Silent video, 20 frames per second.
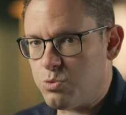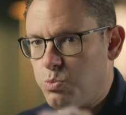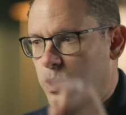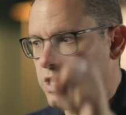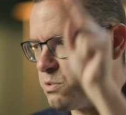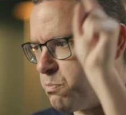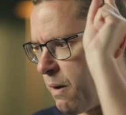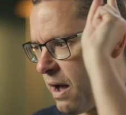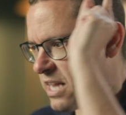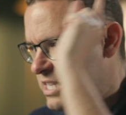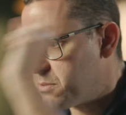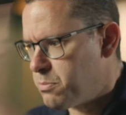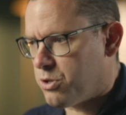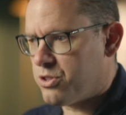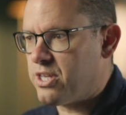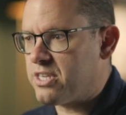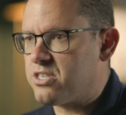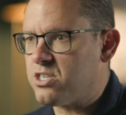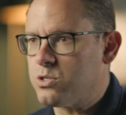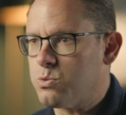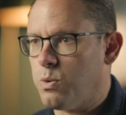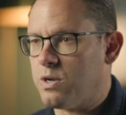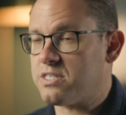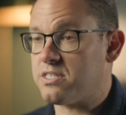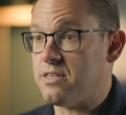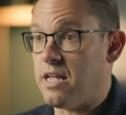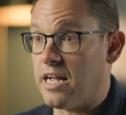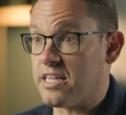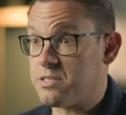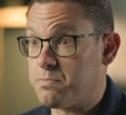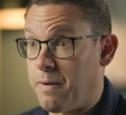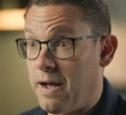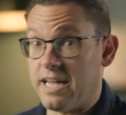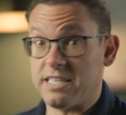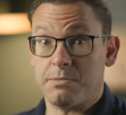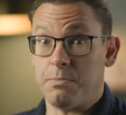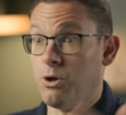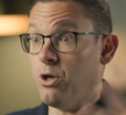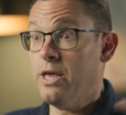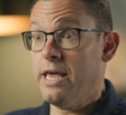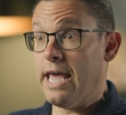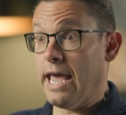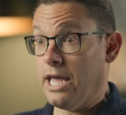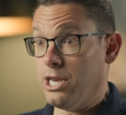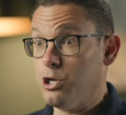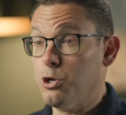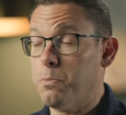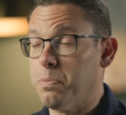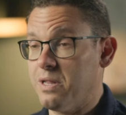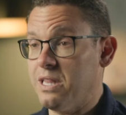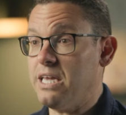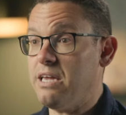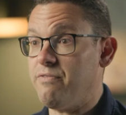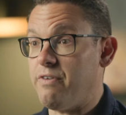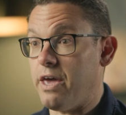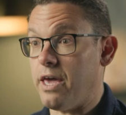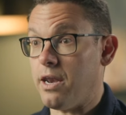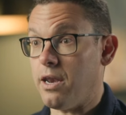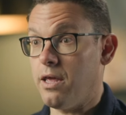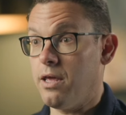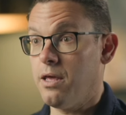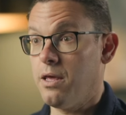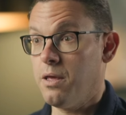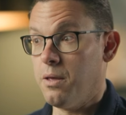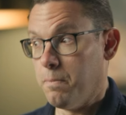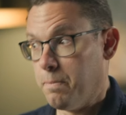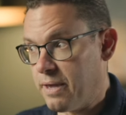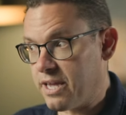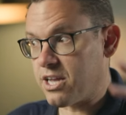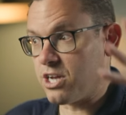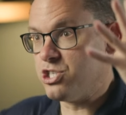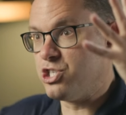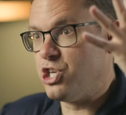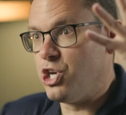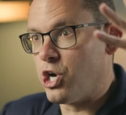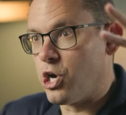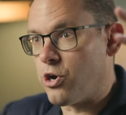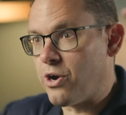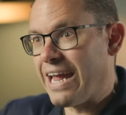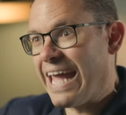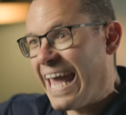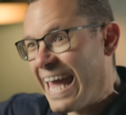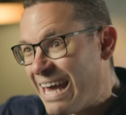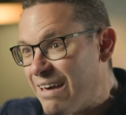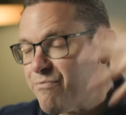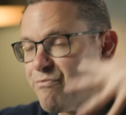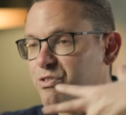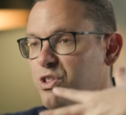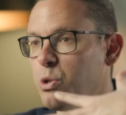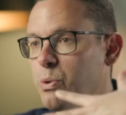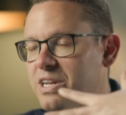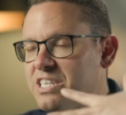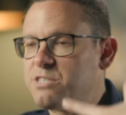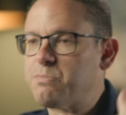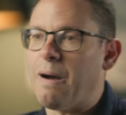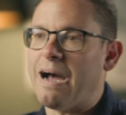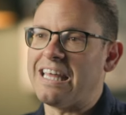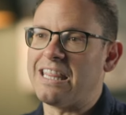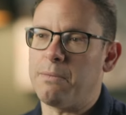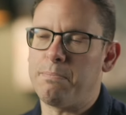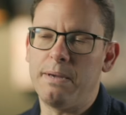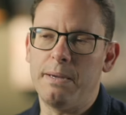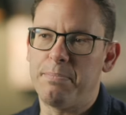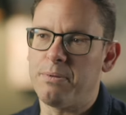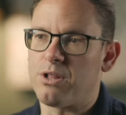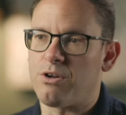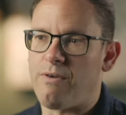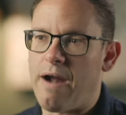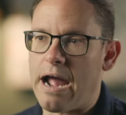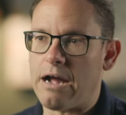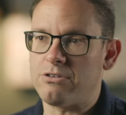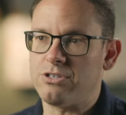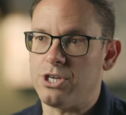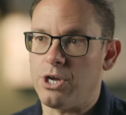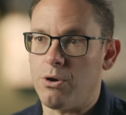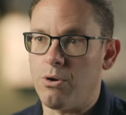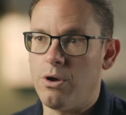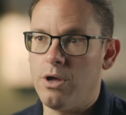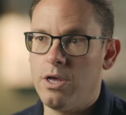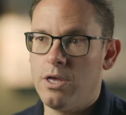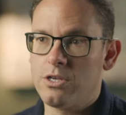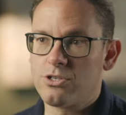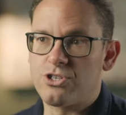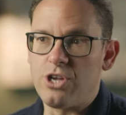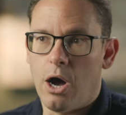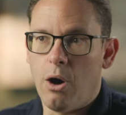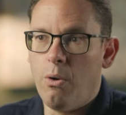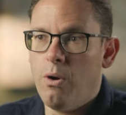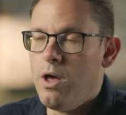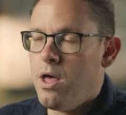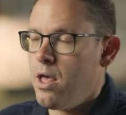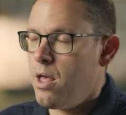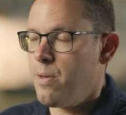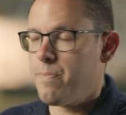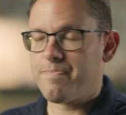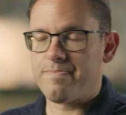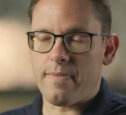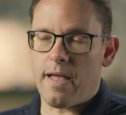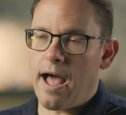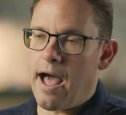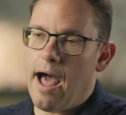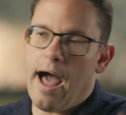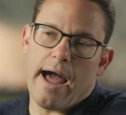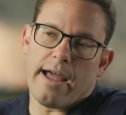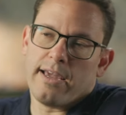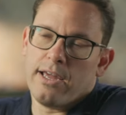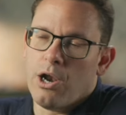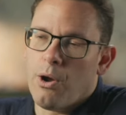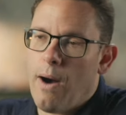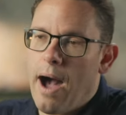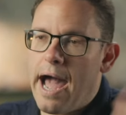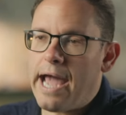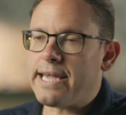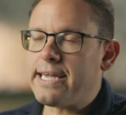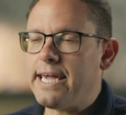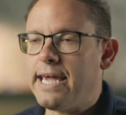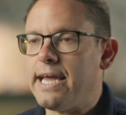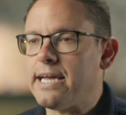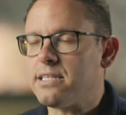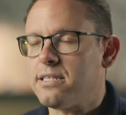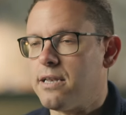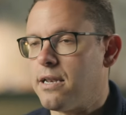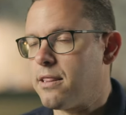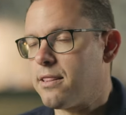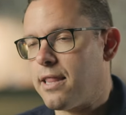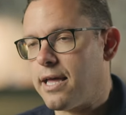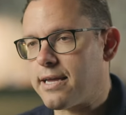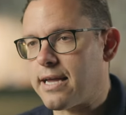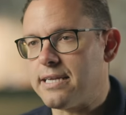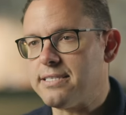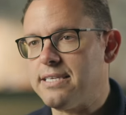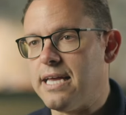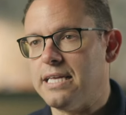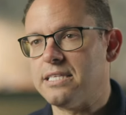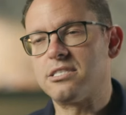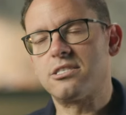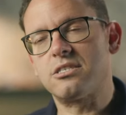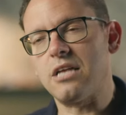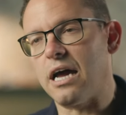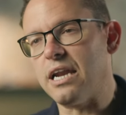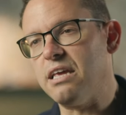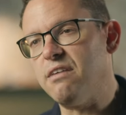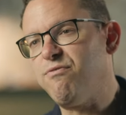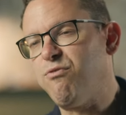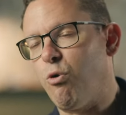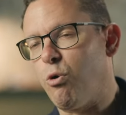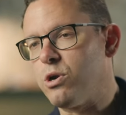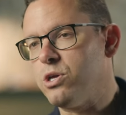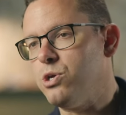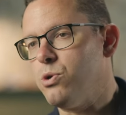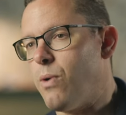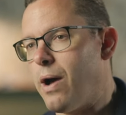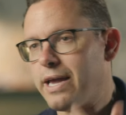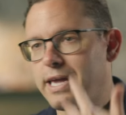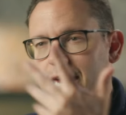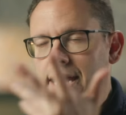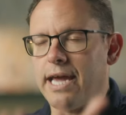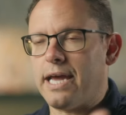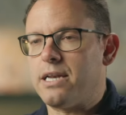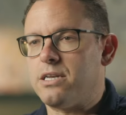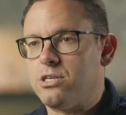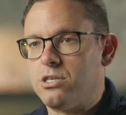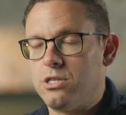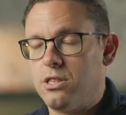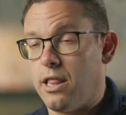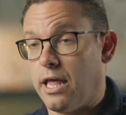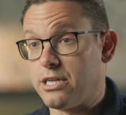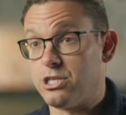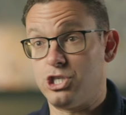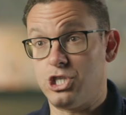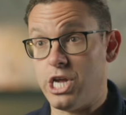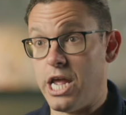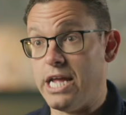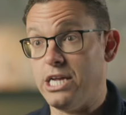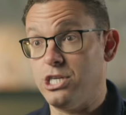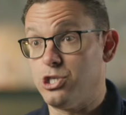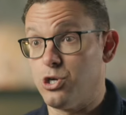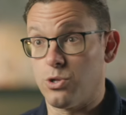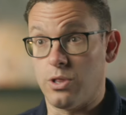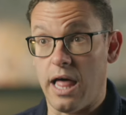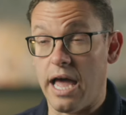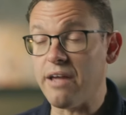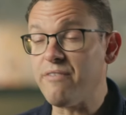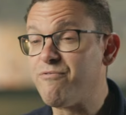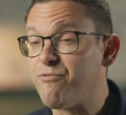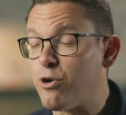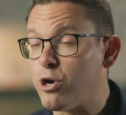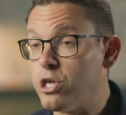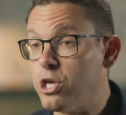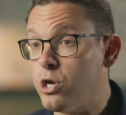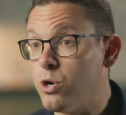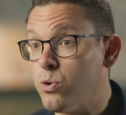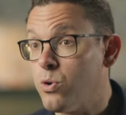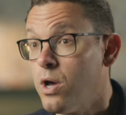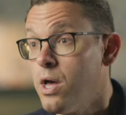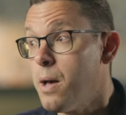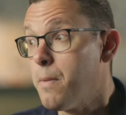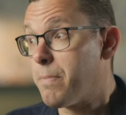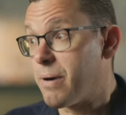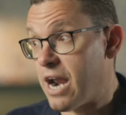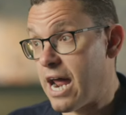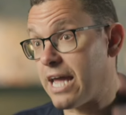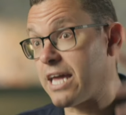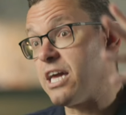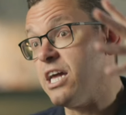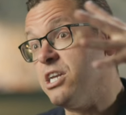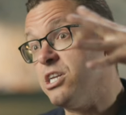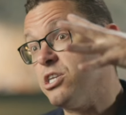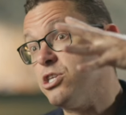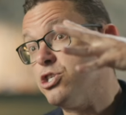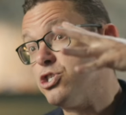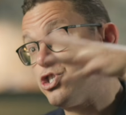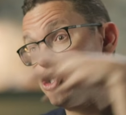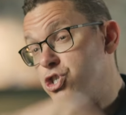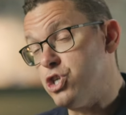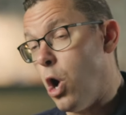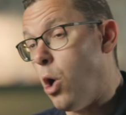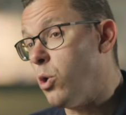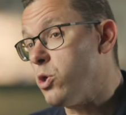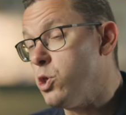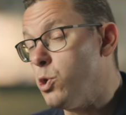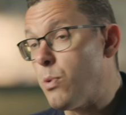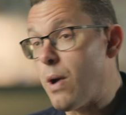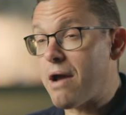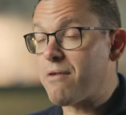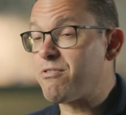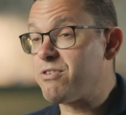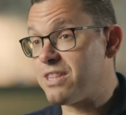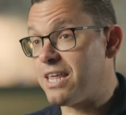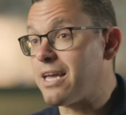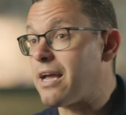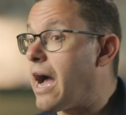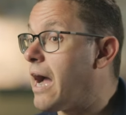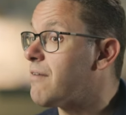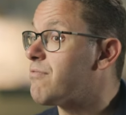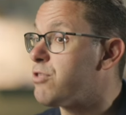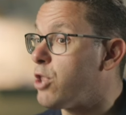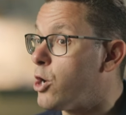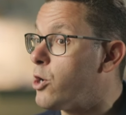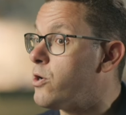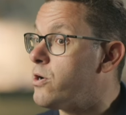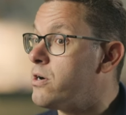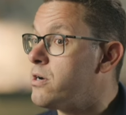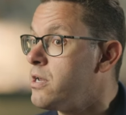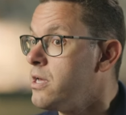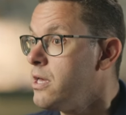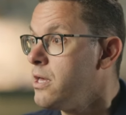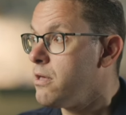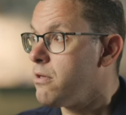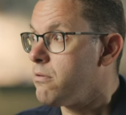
is what's possible, this is what's not possible. And you believe it. because you're influenced by the people around you. So, you know, I can't, like I said, study for you. I can't like change your life for you, but I can show you everything I've learned